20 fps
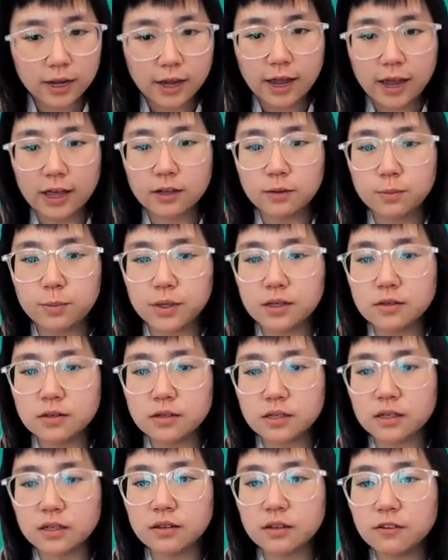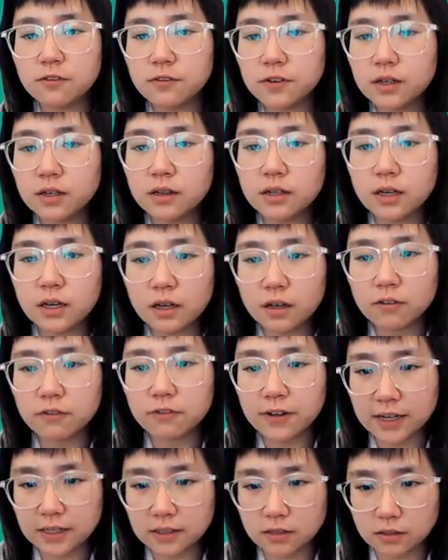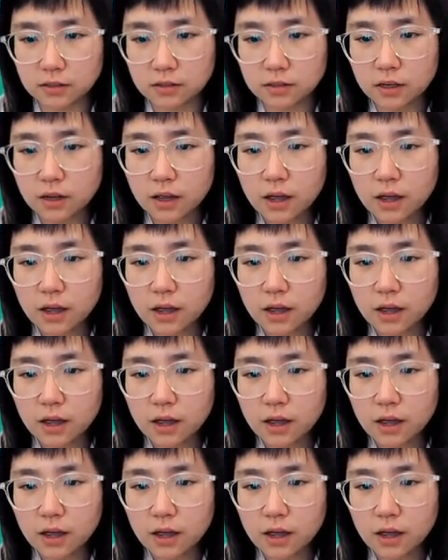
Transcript: had been significantly affected